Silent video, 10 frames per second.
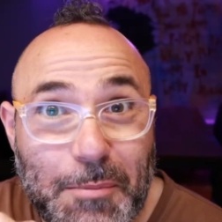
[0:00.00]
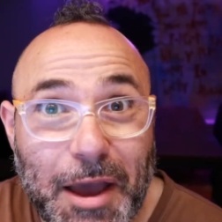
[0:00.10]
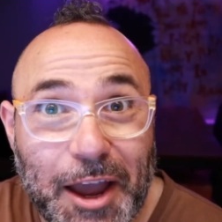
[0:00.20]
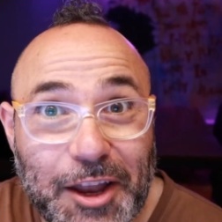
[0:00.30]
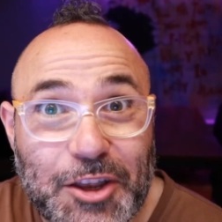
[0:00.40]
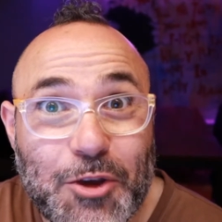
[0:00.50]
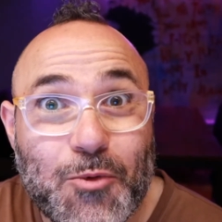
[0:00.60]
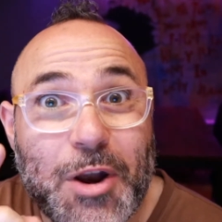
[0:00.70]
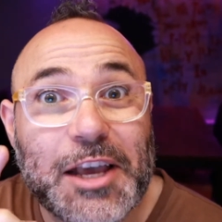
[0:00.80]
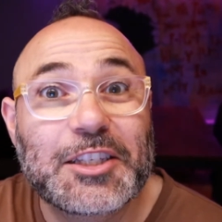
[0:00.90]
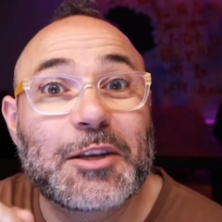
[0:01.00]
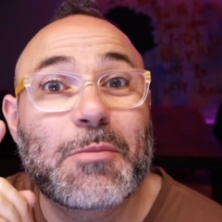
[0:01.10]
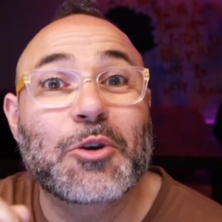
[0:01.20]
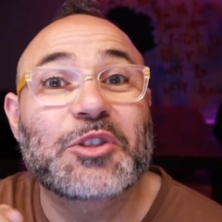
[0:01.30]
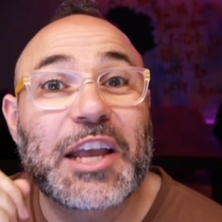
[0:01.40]
man, you raise a
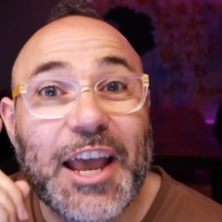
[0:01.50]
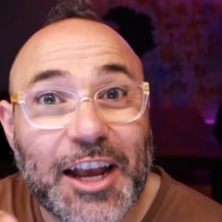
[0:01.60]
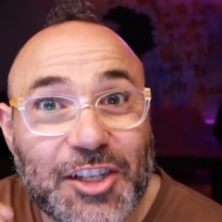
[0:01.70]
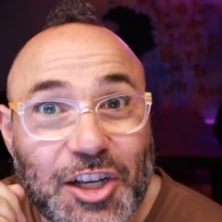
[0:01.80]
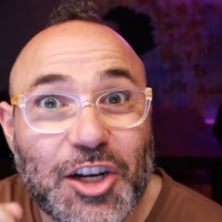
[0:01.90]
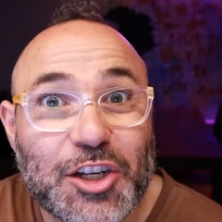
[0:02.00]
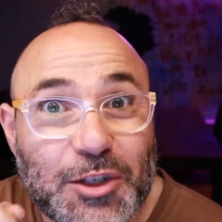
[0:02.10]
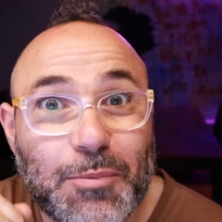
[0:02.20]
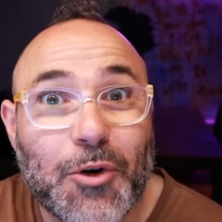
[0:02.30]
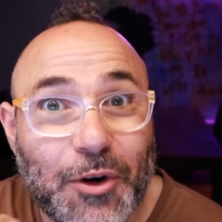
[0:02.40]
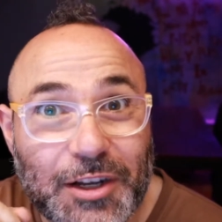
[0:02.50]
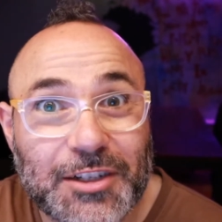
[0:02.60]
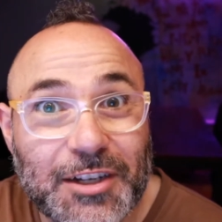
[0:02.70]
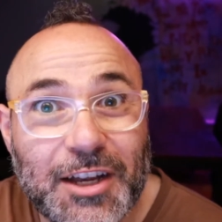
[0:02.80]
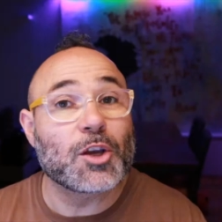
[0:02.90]
most excellent
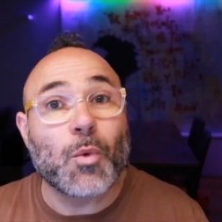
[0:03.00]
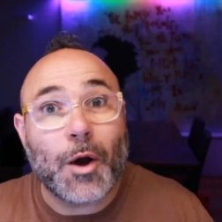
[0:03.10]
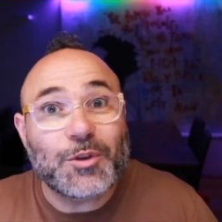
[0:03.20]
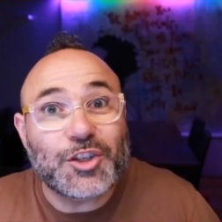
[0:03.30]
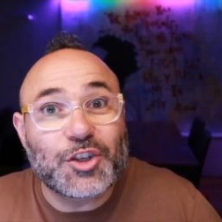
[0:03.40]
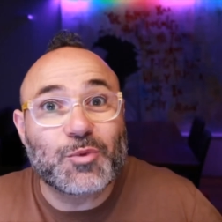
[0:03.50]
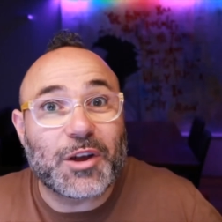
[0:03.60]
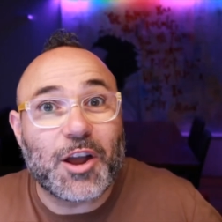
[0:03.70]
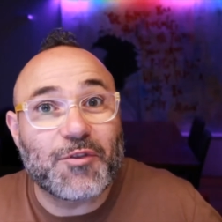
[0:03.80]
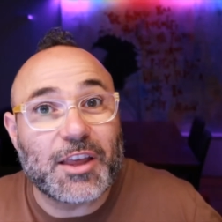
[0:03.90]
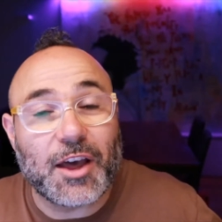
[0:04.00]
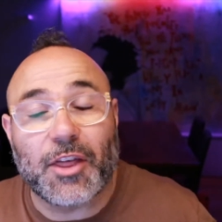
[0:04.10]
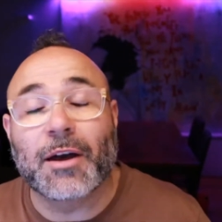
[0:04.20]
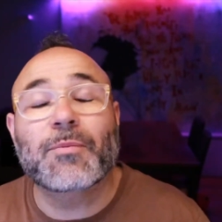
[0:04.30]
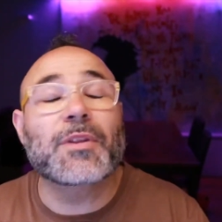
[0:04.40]
point. So why would you choose one over the
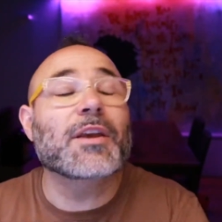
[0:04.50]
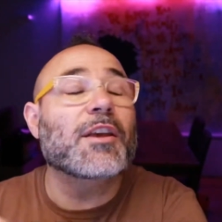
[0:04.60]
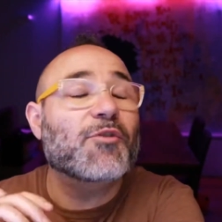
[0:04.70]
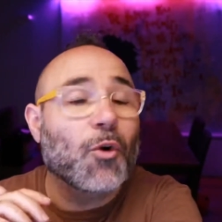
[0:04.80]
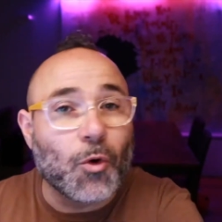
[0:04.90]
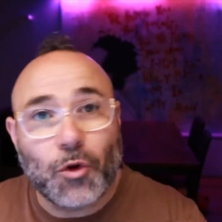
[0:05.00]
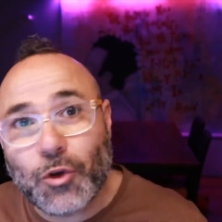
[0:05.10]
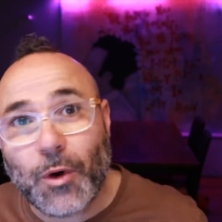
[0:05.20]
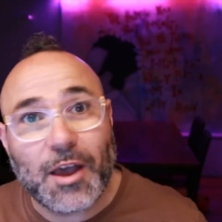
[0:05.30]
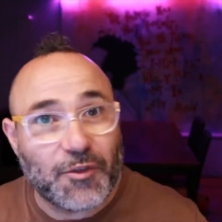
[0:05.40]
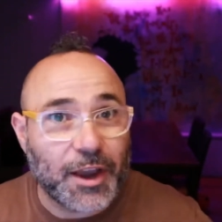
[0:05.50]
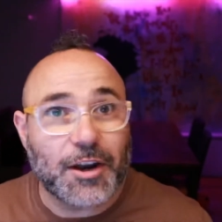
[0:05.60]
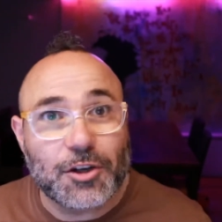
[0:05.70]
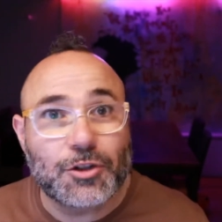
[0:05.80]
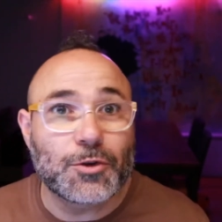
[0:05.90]
other? If all you're ever
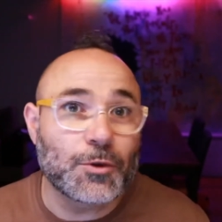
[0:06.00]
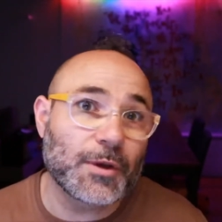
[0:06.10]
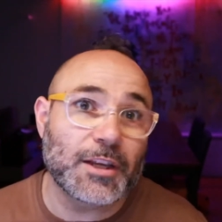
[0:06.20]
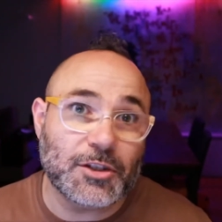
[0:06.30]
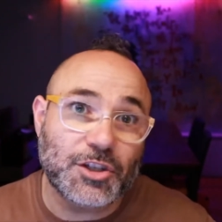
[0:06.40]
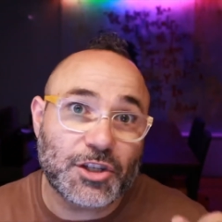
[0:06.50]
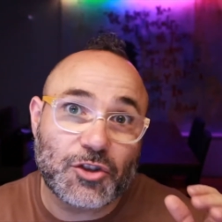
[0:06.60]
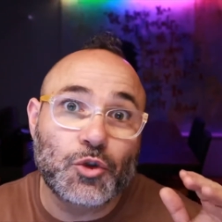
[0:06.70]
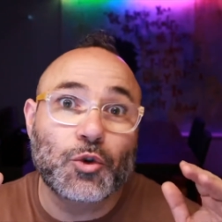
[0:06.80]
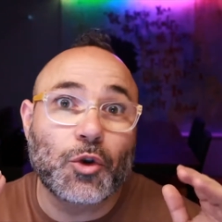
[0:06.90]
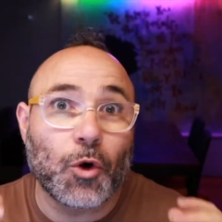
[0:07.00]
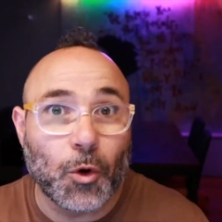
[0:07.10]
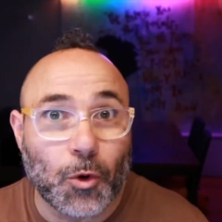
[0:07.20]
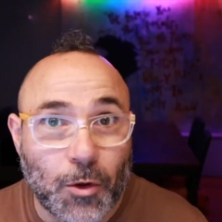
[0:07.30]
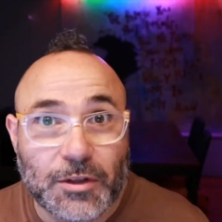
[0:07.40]
going to do is just do
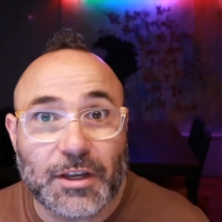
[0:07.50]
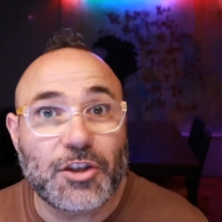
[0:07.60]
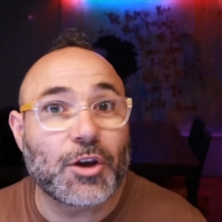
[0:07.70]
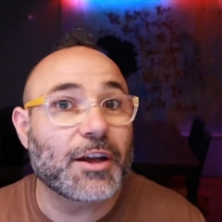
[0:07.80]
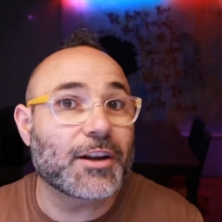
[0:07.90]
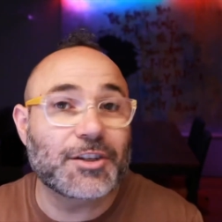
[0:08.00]
calls and you're going to